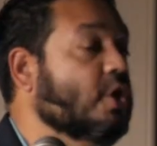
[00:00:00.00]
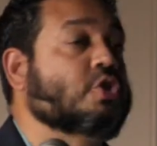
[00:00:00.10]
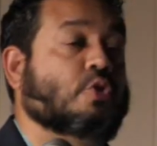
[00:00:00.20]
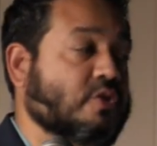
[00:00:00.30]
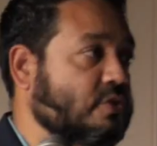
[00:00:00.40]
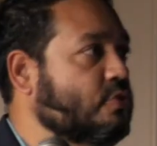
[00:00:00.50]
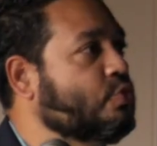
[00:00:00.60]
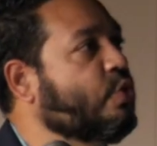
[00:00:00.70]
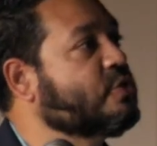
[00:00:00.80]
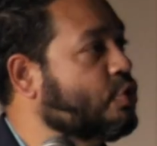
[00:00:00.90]

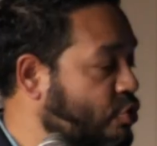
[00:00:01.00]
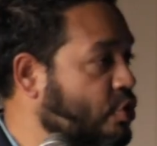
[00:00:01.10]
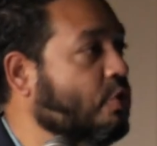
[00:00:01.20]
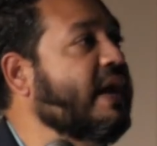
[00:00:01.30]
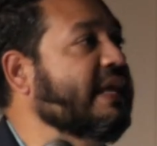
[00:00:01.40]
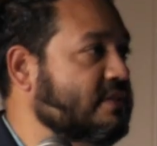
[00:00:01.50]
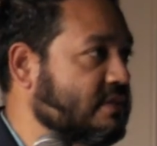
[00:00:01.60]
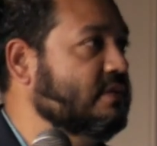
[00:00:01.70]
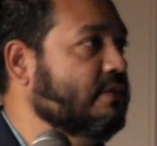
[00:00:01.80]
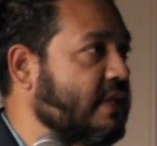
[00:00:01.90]
To assert your
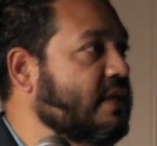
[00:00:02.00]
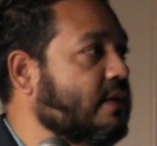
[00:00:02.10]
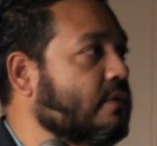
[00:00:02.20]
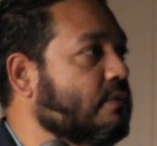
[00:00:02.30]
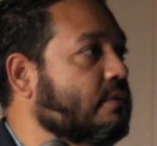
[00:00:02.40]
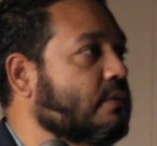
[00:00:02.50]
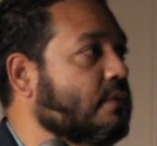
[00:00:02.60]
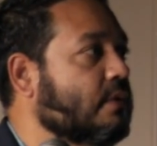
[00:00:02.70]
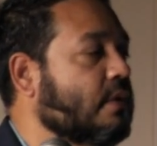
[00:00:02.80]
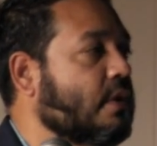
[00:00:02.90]
rights. Thank you.
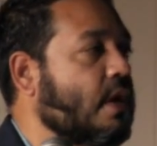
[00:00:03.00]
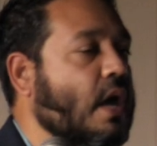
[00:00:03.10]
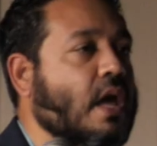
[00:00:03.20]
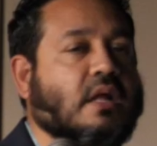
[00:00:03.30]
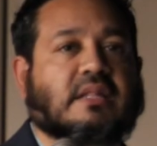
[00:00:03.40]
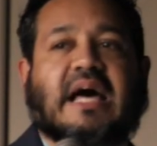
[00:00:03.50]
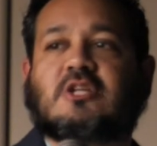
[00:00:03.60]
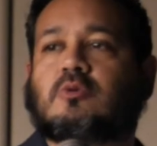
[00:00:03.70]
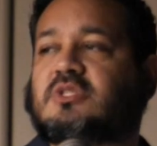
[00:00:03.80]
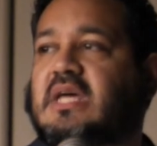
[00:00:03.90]
In a
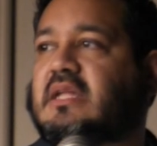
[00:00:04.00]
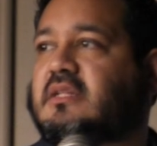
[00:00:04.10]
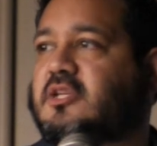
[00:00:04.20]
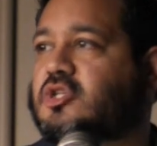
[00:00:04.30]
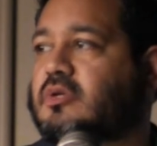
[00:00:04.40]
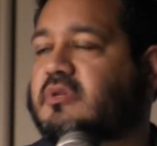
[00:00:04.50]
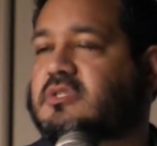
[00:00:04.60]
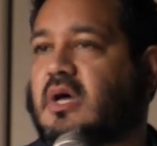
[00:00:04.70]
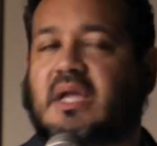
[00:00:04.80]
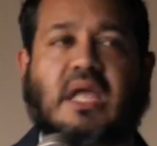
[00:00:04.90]
classroom setting, teacher is
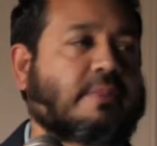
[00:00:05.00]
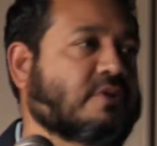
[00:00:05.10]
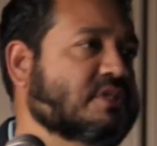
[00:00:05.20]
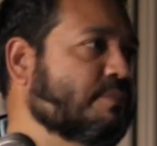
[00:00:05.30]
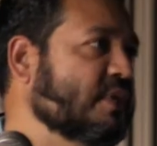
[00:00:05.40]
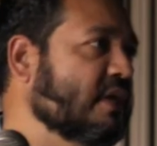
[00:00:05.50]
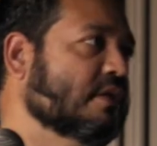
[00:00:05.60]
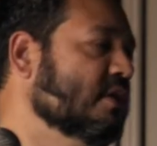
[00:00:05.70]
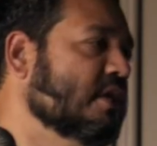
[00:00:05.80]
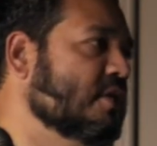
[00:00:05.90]
talking about something,
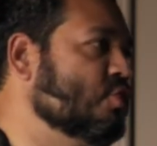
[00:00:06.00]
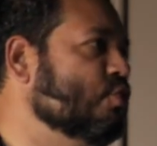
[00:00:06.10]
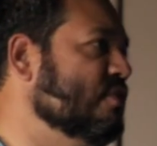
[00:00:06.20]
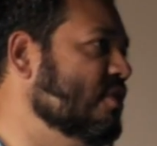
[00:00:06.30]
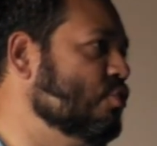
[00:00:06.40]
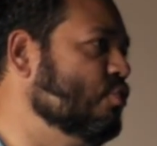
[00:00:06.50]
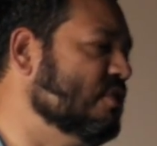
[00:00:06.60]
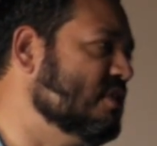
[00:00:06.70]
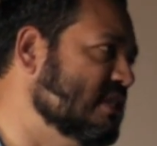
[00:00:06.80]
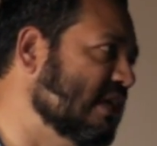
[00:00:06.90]

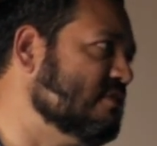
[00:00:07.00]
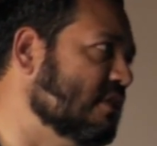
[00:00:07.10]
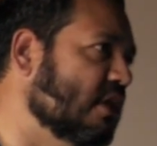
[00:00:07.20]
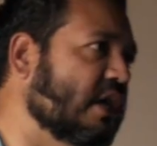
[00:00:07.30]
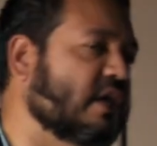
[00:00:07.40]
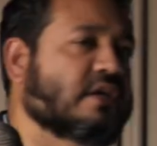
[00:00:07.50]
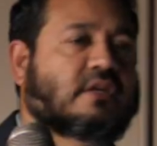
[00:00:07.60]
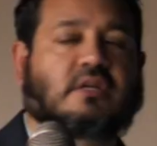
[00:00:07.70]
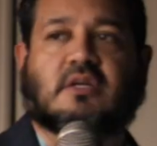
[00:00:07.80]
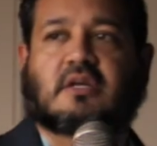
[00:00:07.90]
introducing Snell's
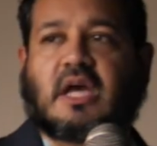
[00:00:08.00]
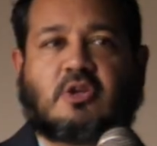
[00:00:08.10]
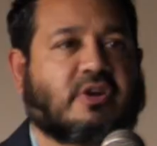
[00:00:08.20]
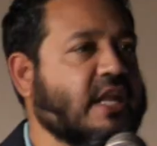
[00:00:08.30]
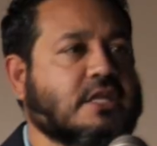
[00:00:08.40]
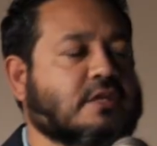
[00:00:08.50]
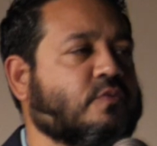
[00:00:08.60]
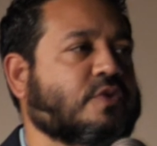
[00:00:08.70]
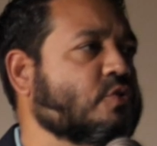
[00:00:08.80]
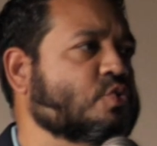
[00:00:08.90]
law, and you're getting
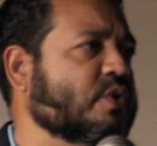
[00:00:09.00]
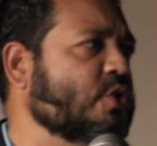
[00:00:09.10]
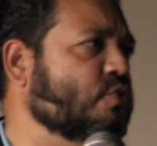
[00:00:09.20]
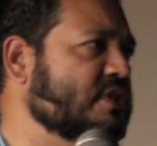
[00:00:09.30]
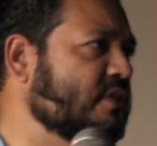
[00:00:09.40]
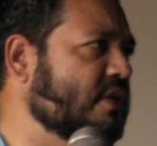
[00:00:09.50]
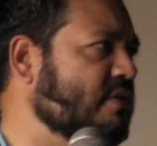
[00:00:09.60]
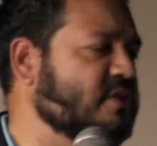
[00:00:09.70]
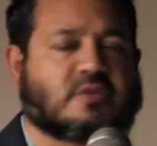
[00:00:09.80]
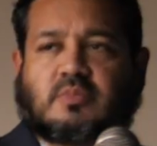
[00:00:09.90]
confused. What do you do? Sit there
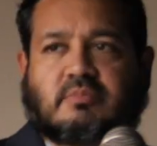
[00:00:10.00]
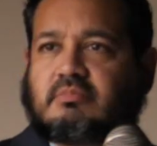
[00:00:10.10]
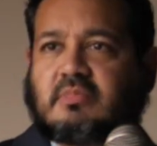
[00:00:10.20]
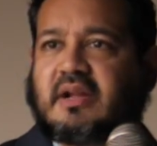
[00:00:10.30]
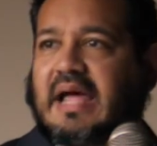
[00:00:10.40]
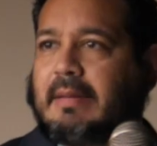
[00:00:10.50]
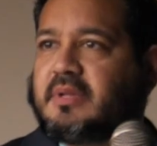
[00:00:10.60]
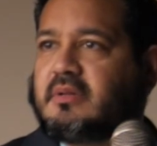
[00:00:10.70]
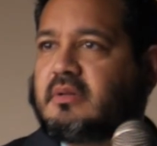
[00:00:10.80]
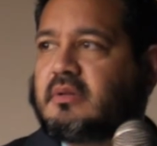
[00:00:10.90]
and just let it happen?